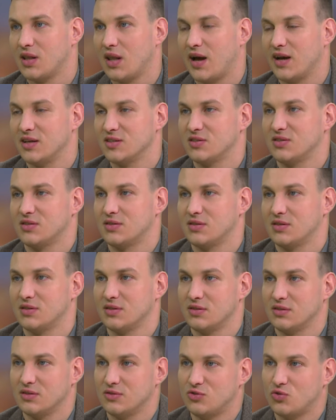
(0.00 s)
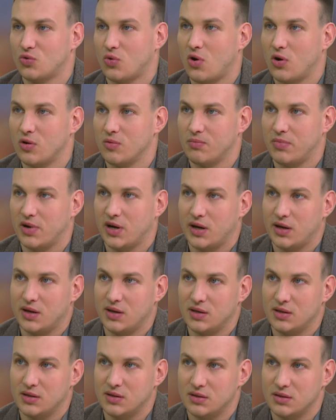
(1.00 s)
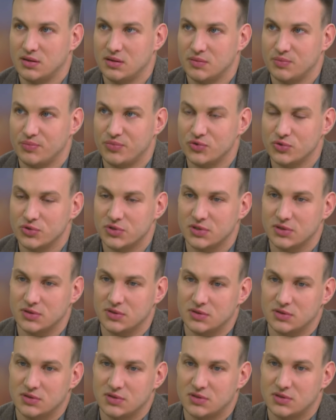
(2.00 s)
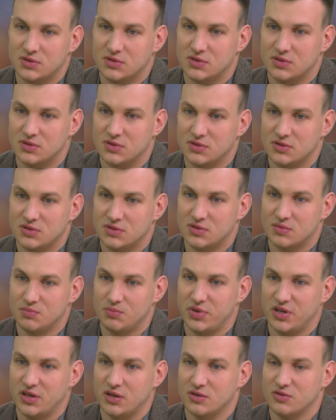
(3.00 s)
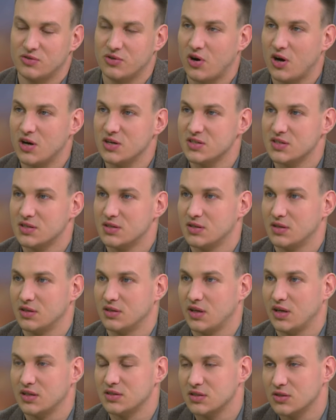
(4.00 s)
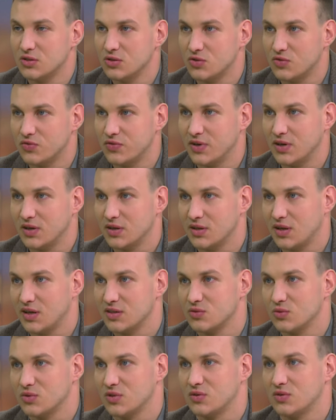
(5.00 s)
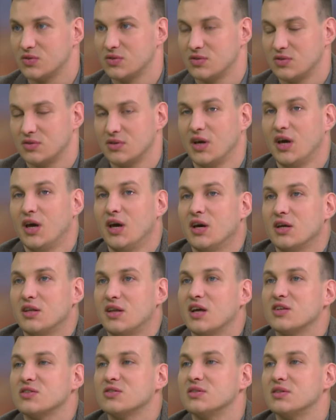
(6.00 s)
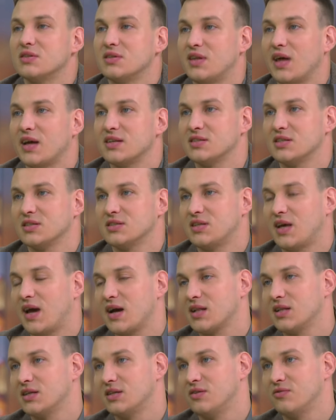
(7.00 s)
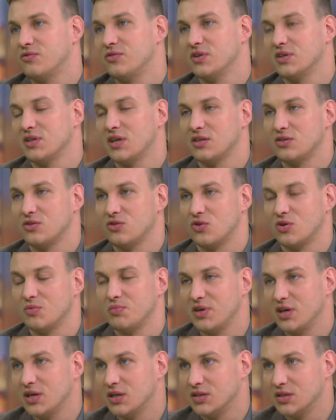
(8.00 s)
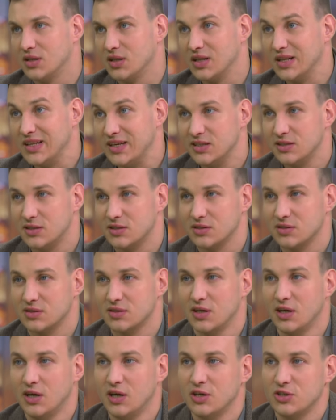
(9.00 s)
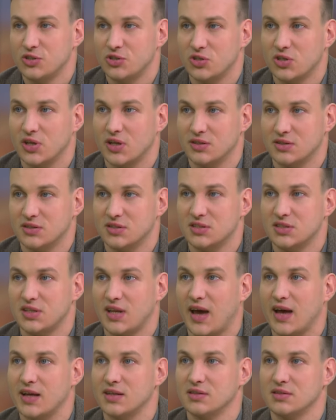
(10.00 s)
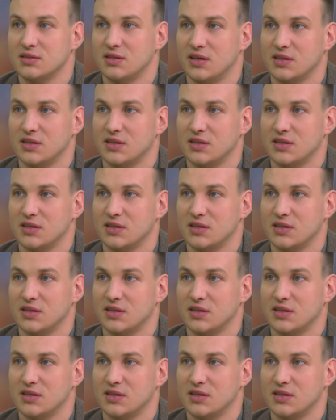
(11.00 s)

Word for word: lines uh, drawn by Putin is, is being crossed, and that's a good thing. That's what's that that's exactly the thing that European leaders should understand